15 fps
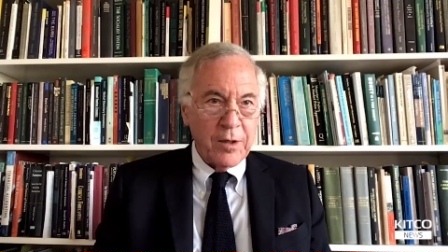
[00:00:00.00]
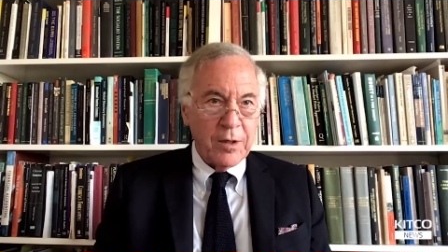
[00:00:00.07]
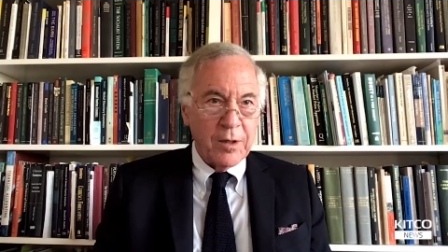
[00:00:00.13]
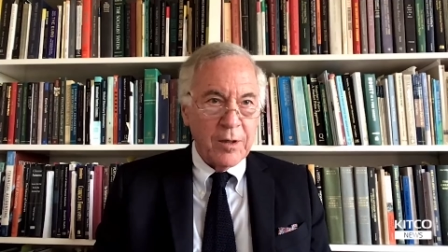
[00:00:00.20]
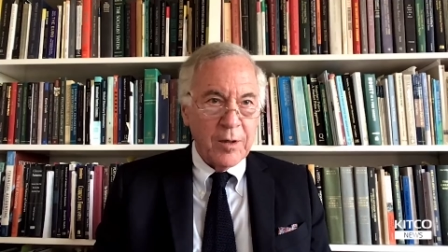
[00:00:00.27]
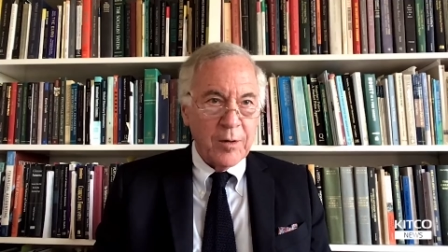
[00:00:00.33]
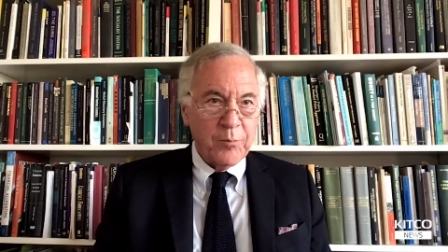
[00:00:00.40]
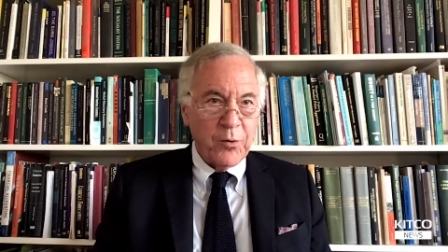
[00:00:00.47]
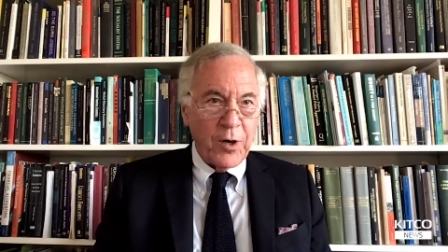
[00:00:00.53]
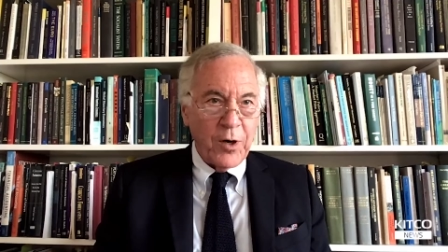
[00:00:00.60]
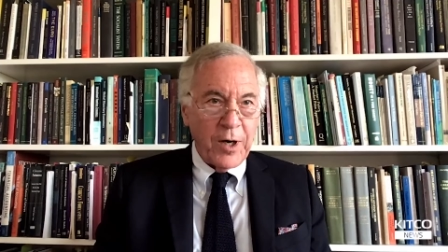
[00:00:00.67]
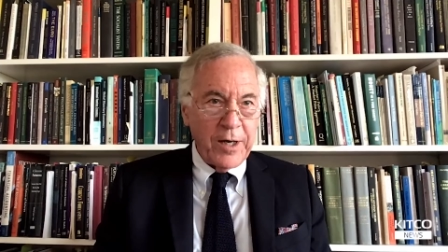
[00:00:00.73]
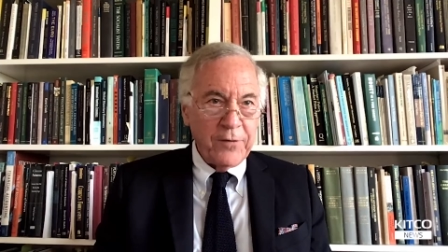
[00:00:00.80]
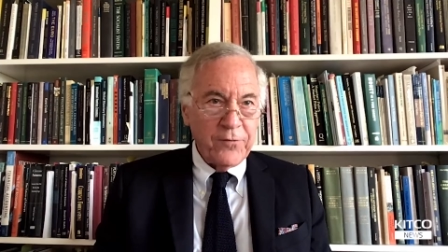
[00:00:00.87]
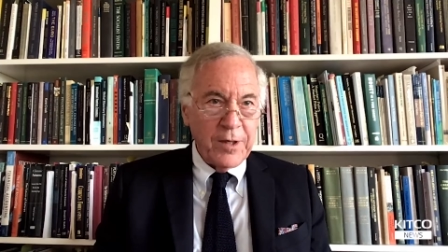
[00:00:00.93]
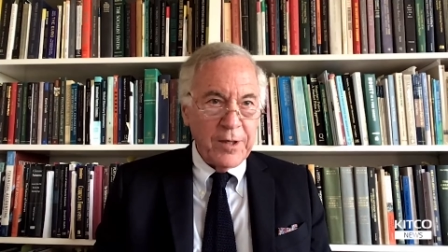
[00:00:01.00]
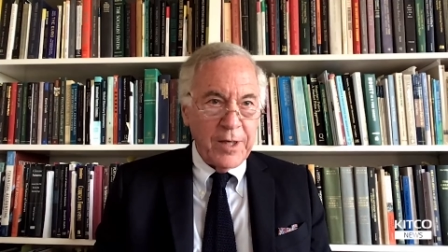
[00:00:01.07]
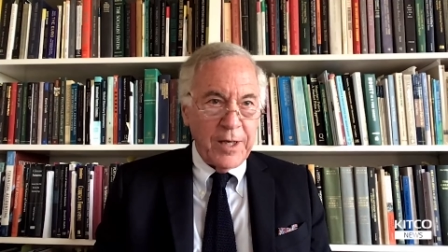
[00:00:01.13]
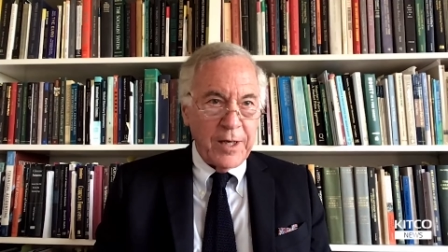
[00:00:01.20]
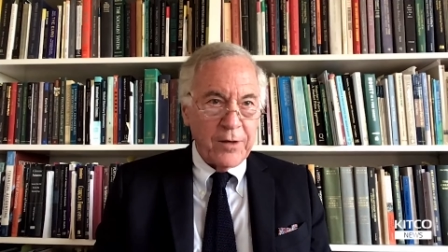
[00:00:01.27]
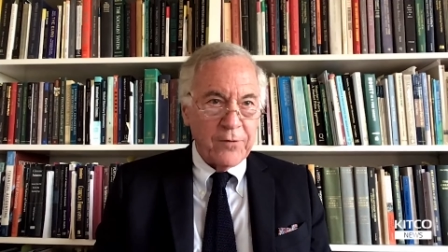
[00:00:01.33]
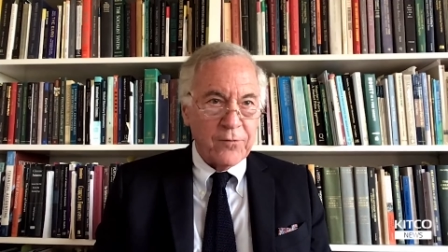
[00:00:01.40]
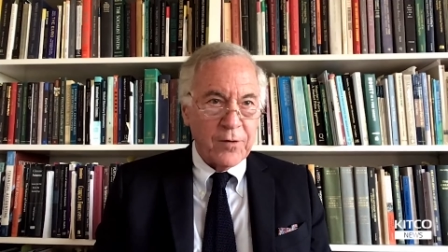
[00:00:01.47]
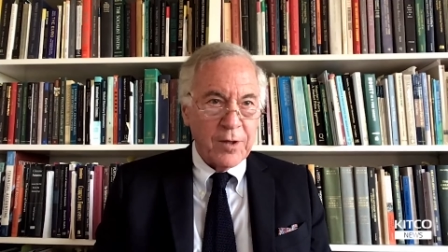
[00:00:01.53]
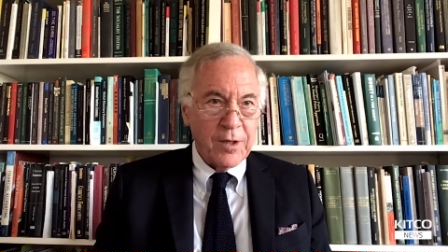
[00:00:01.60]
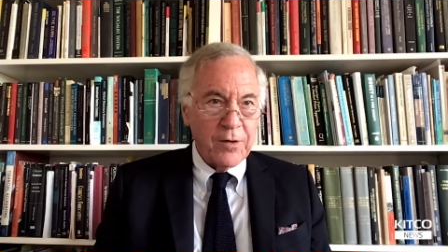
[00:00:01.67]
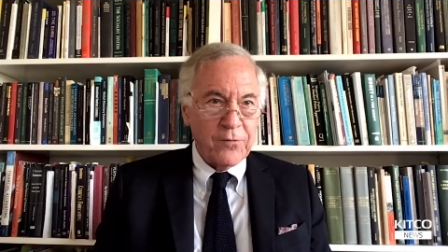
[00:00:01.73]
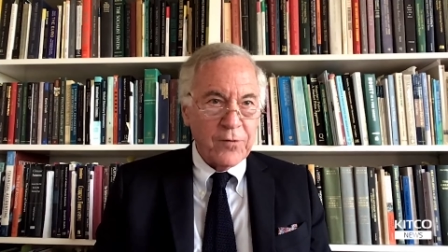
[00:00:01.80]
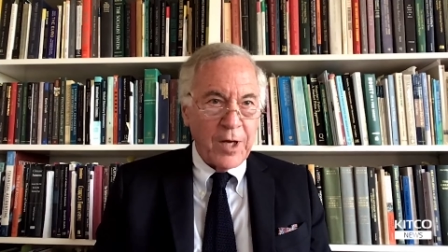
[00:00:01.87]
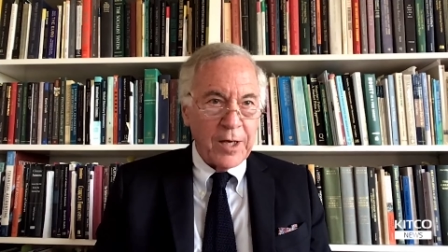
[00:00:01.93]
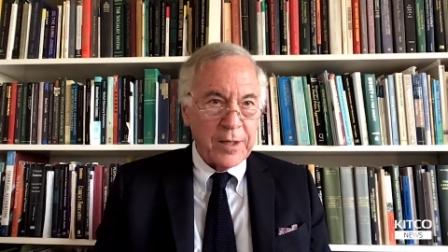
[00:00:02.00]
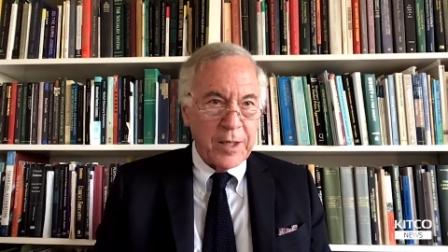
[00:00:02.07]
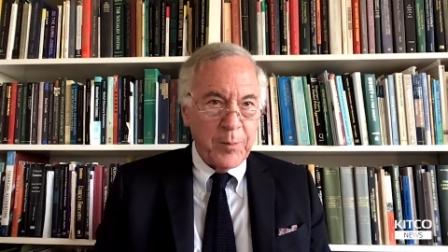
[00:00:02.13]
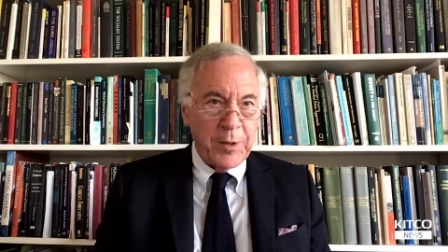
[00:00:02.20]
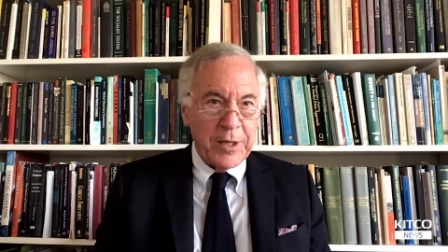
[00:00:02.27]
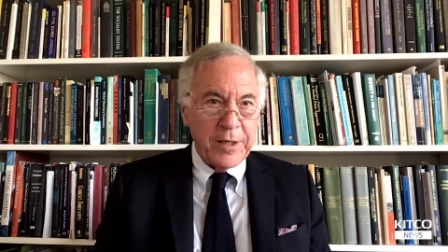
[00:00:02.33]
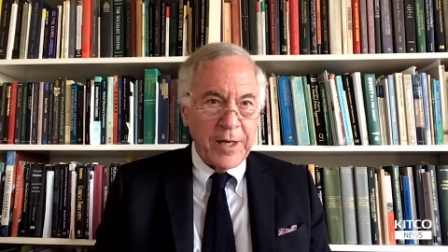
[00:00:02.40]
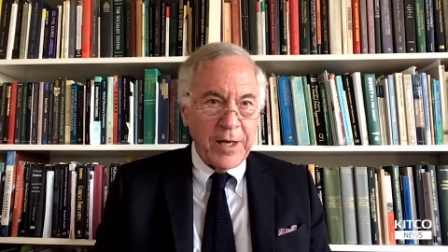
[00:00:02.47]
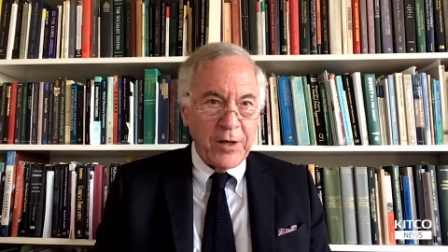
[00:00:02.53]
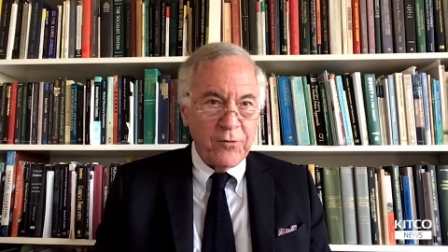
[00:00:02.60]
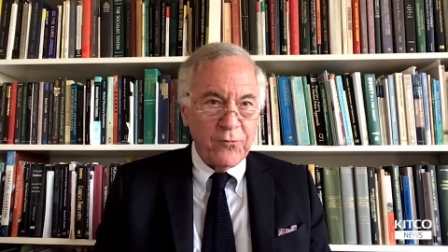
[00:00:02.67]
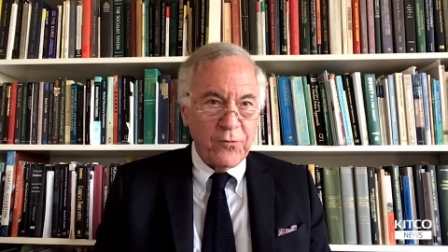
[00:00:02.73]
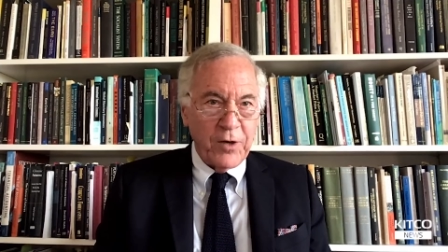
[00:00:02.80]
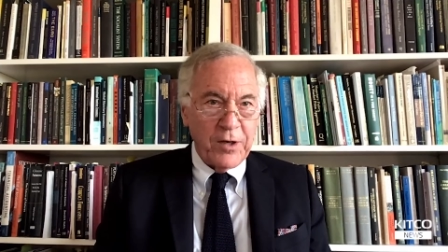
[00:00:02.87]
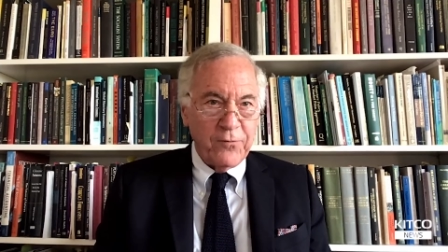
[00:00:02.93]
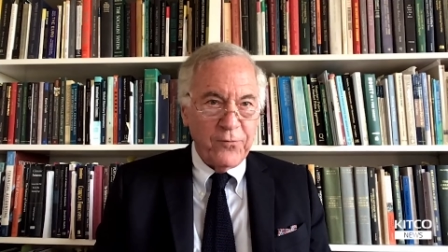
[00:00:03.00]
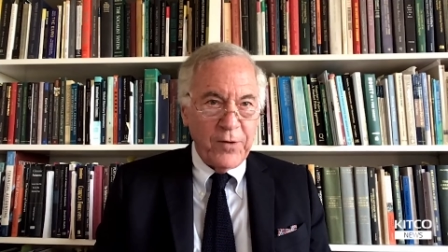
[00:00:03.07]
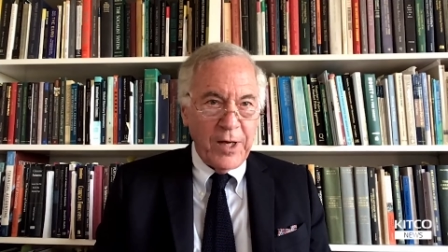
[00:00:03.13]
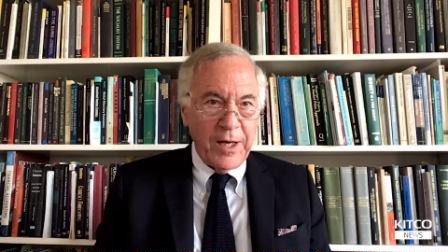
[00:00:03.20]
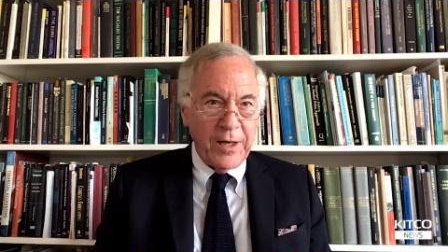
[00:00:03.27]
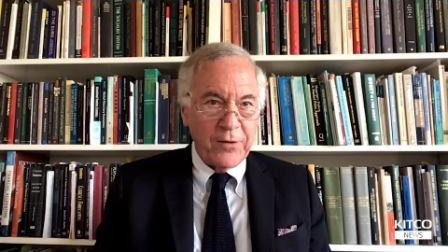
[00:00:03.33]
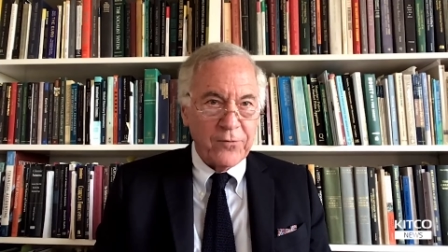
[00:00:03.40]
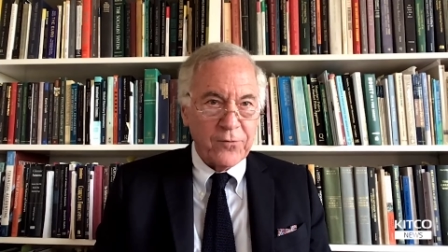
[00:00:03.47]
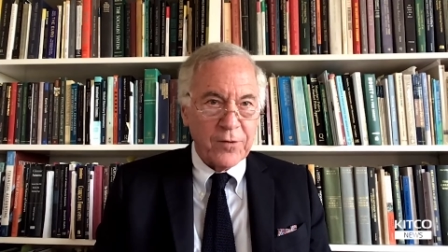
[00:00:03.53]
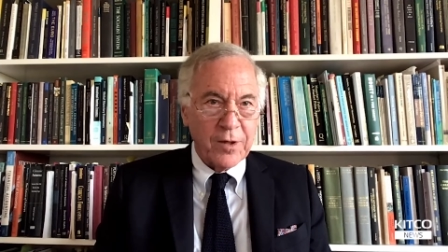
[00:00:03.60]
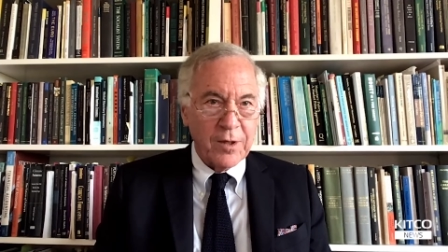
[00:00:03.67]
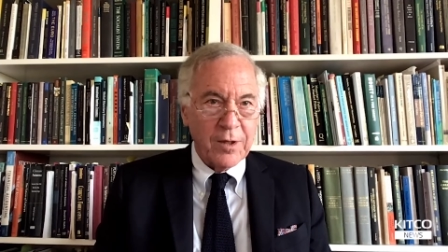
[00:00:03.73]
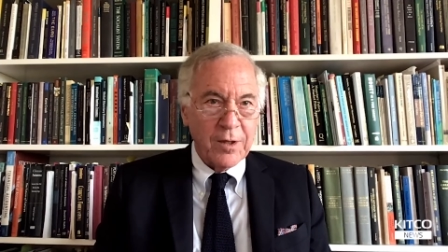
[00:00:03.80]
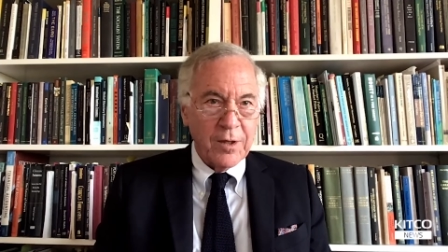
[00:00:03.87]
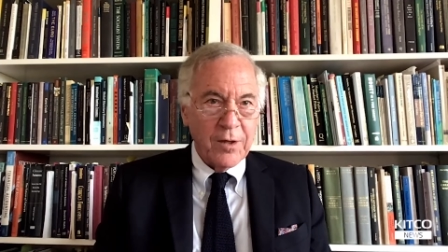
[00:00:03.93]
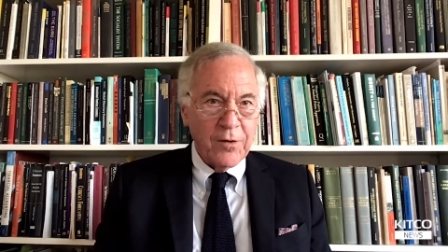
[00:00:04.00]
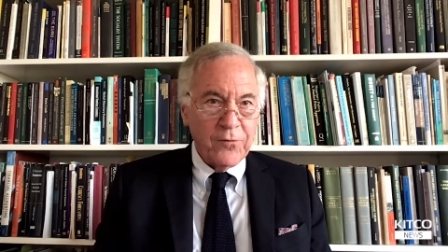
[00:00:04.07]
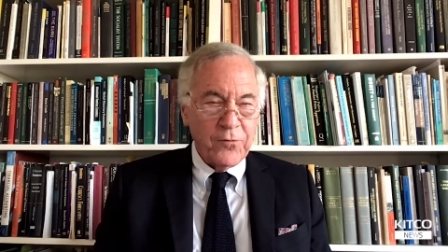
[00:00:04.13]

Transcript: the price index is not coming down very fast.